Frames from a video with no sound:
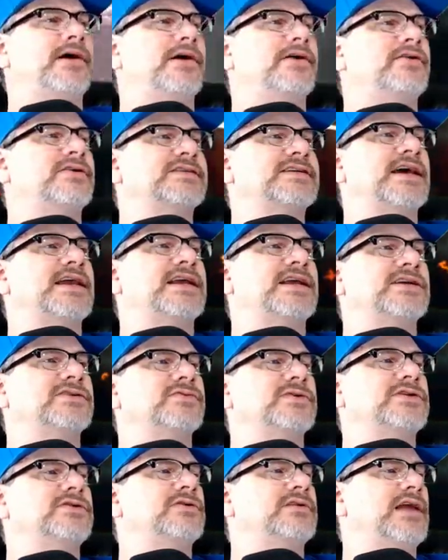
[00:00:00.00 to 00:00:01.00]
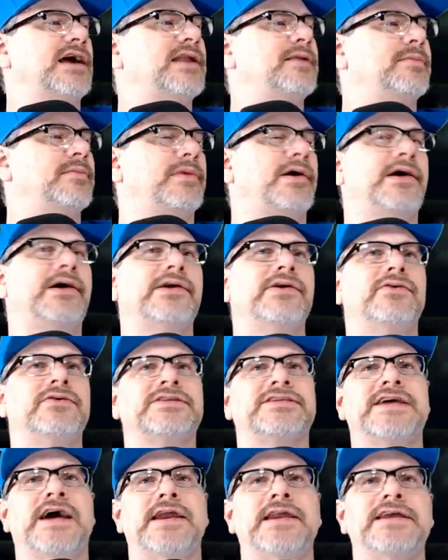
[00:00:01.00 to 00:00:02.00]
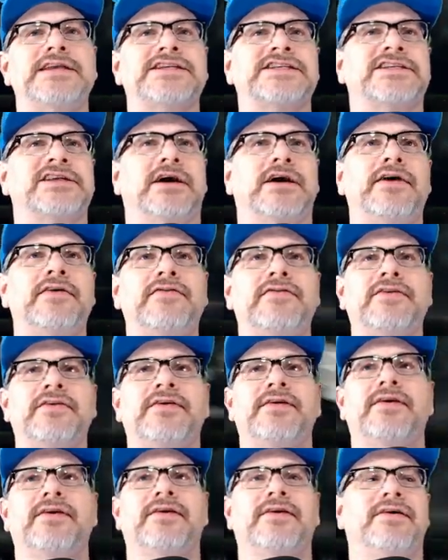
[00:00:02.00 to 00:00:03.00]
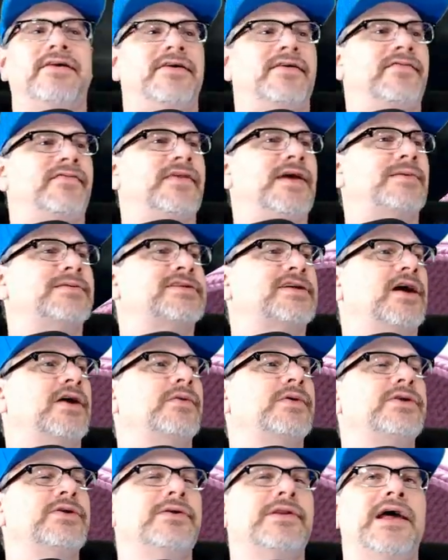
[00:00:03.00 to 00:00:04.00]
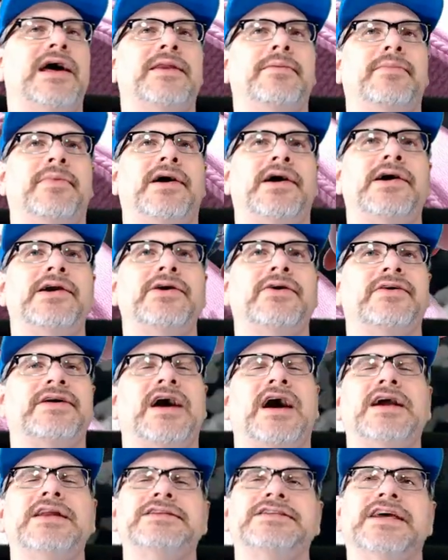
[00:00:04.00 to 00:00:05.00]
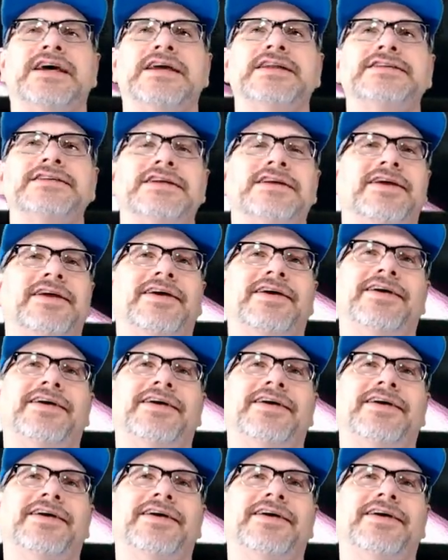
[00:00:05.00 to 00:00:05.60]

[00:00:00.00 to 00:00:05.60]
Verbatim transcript: Mario Sonic, because we do a lot of Mario Sonic stuff. I'm sorry, we do a lot of Mario content.